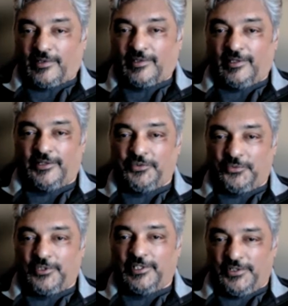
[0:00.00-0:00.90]
you
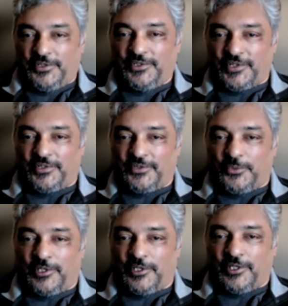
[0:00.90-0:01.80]
really know each other
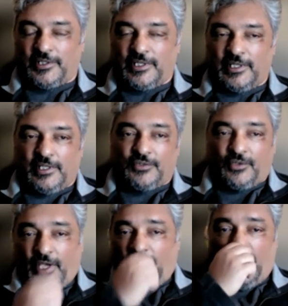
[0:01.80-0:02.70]
well.
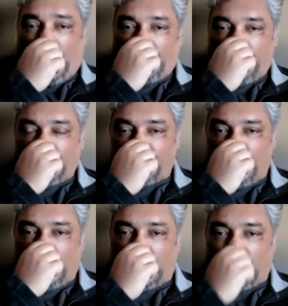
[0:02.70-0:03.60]
I'd known
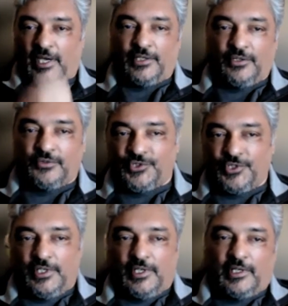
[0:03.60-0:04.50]
Gene
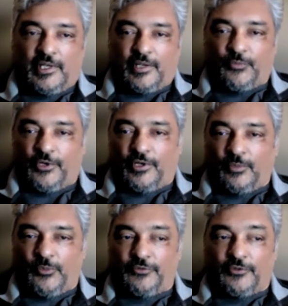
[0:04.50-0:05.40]
and
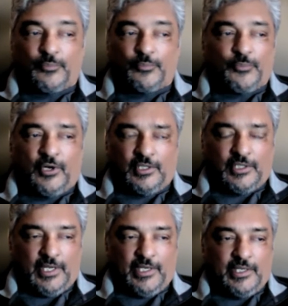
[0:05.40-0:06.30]
Paul before. Paul and
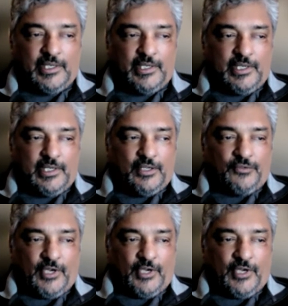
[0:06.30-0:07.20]
I, in
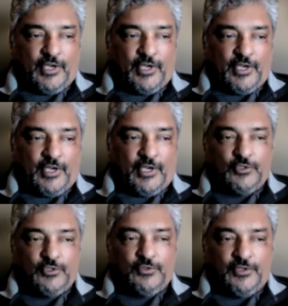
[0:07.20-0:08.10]
fact, had done a
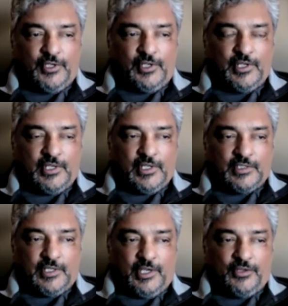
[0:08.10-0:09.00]
movie
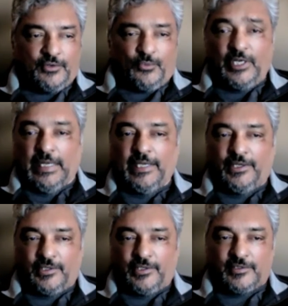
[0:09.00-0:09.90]
together one night
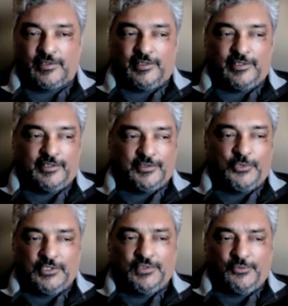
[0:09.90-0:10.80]

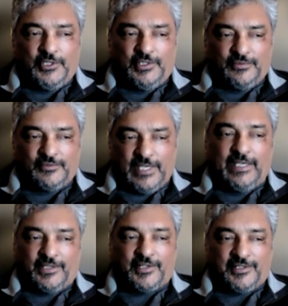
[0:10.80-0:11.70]

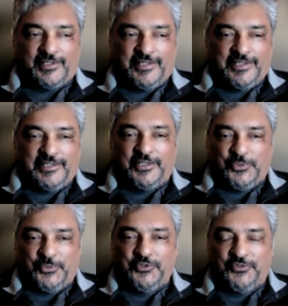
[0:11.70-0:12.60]
in
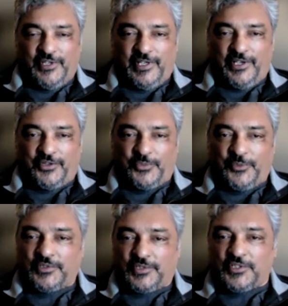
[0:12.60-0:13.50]
a movie together
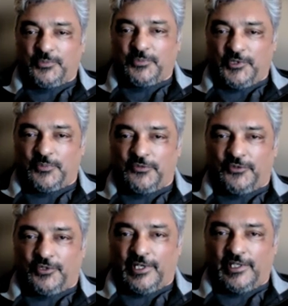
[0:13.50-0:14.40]
about 6 months
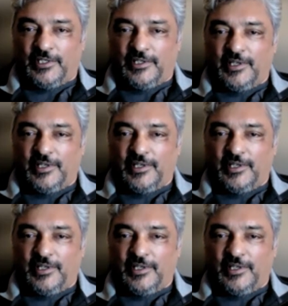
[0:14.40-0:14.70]
before I did